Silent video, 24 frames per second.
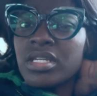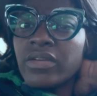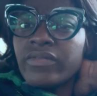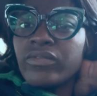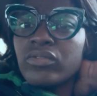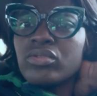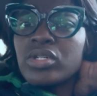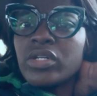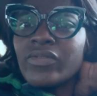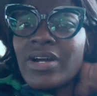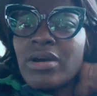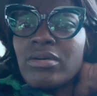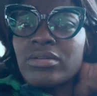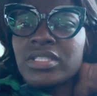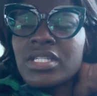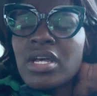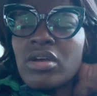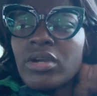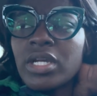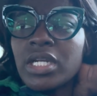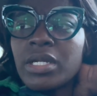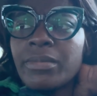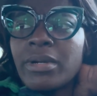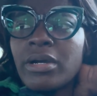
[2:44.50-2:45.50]
if, if I was
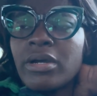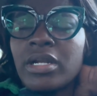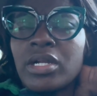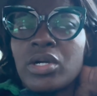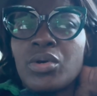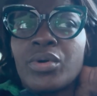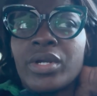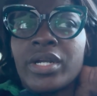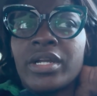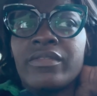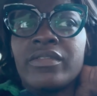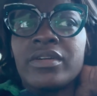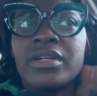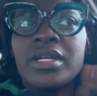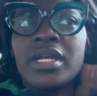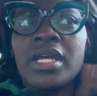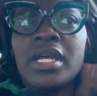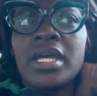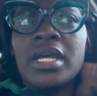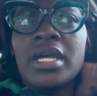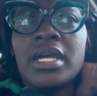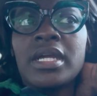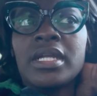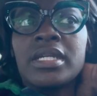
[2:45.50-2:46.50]
talking about her or whatever.
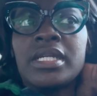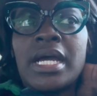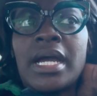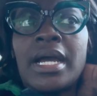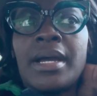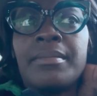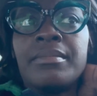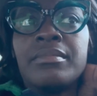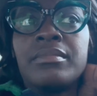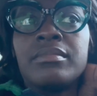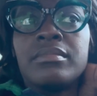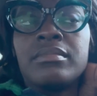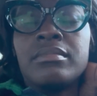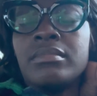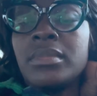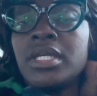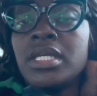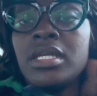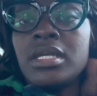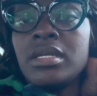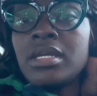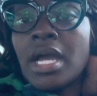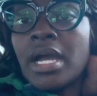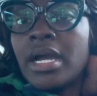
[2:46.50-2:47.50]
Now,
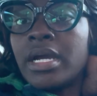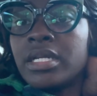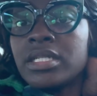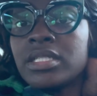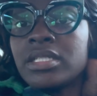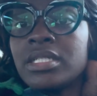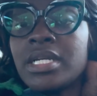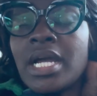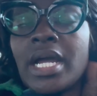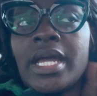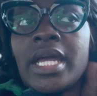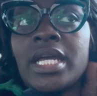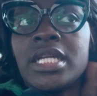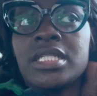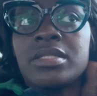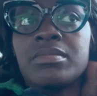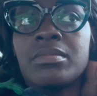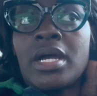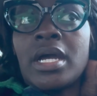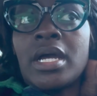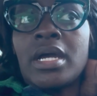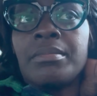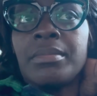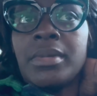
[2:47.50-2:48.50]
me, honestly, I asked
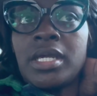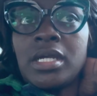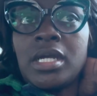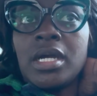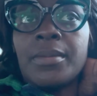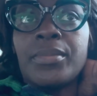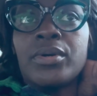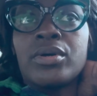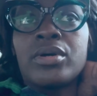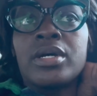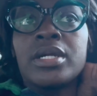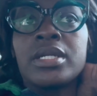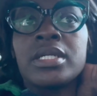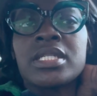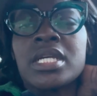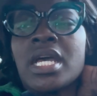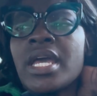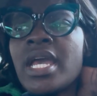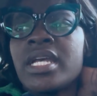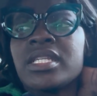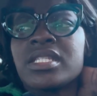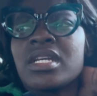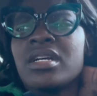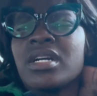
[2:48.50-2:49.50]
my makeup artist. I
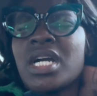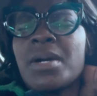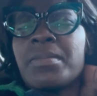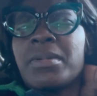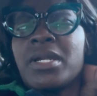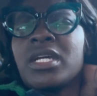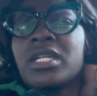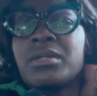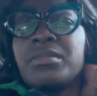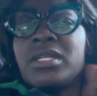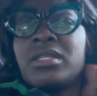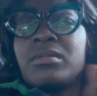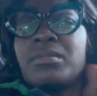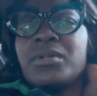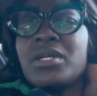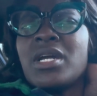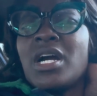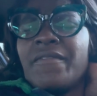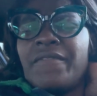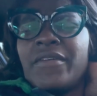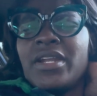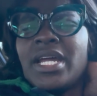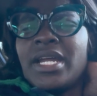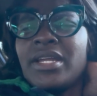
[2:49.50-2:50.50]
asked a couple other people.
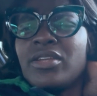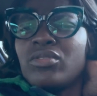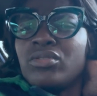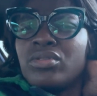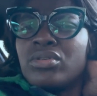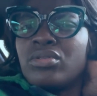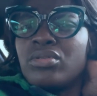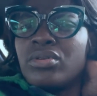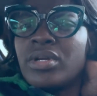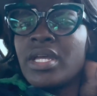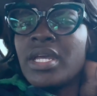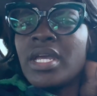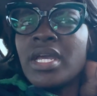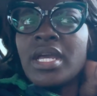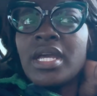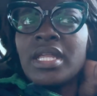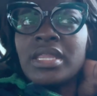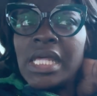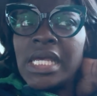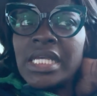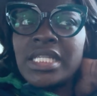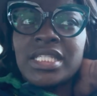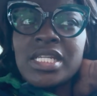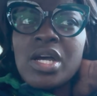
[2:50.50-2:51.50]
Y'all feel like,
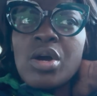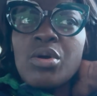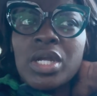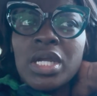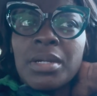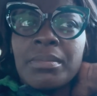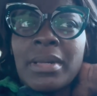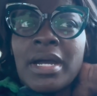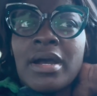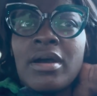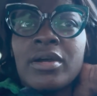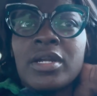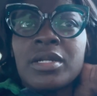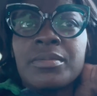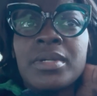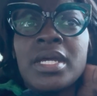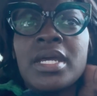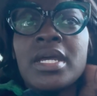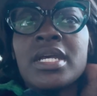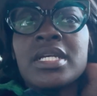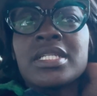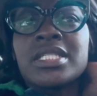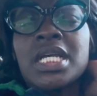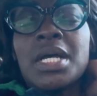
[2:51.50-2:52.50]
that's talking about them.
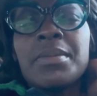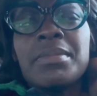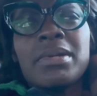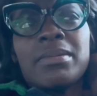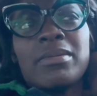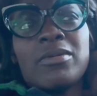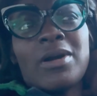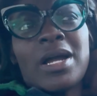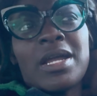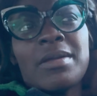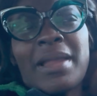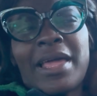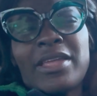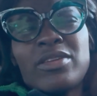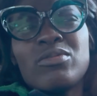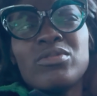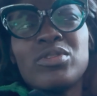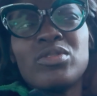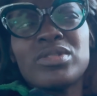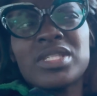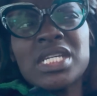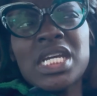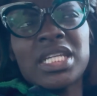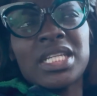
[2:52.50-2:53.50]
Some people are like, who
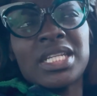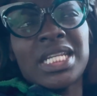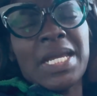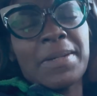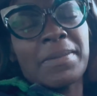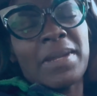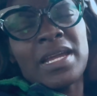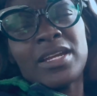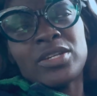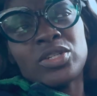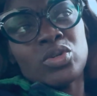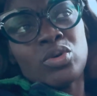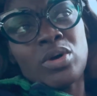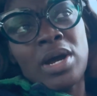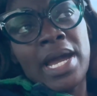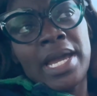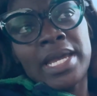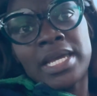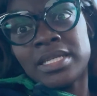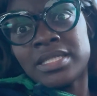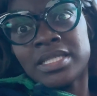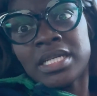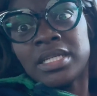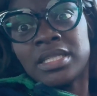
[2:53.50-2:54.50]
you say the name? Like, no, I
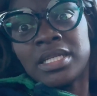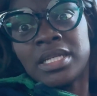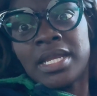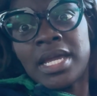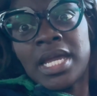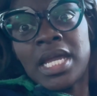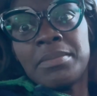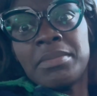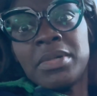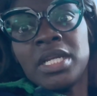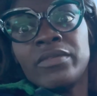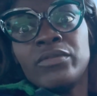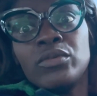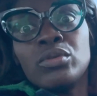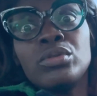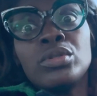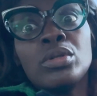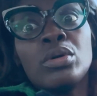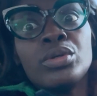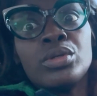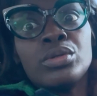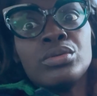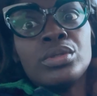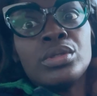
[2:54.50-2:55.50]
ain't say the name, but if you
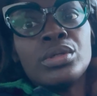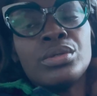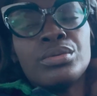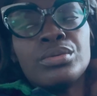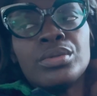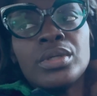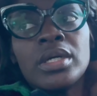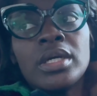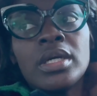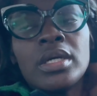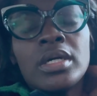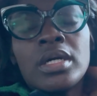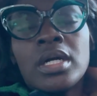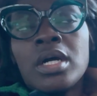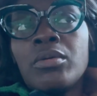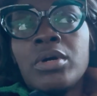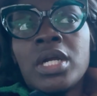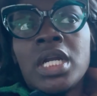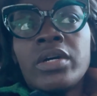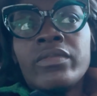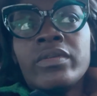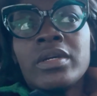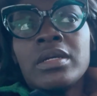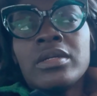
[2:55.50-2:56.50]
know, you know, or
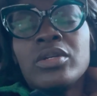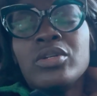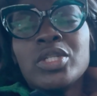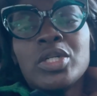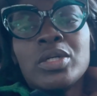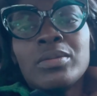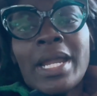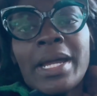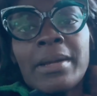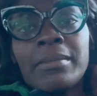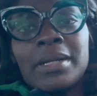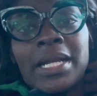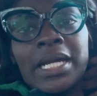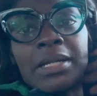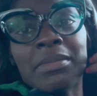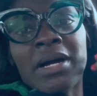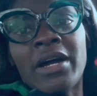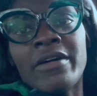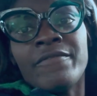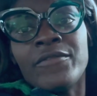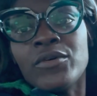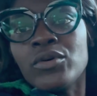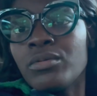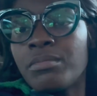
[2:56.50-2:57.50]
whatever. Like
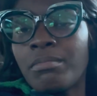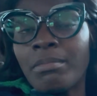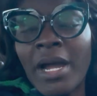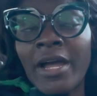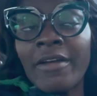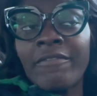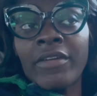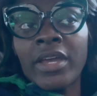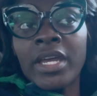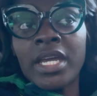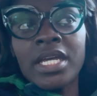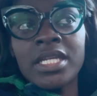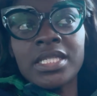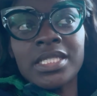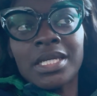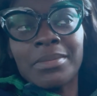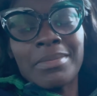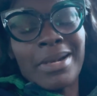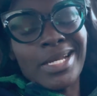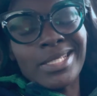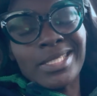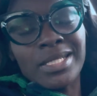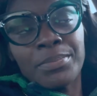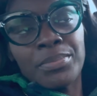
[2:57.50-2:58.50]
my fans and
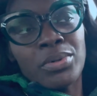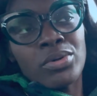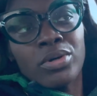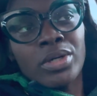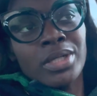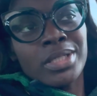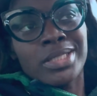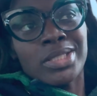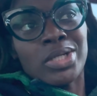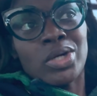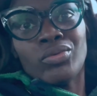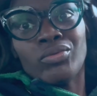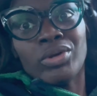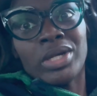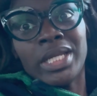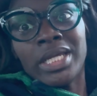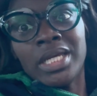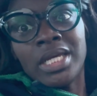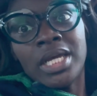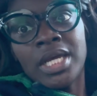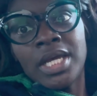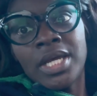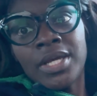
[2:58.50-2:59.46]
my supporters don't really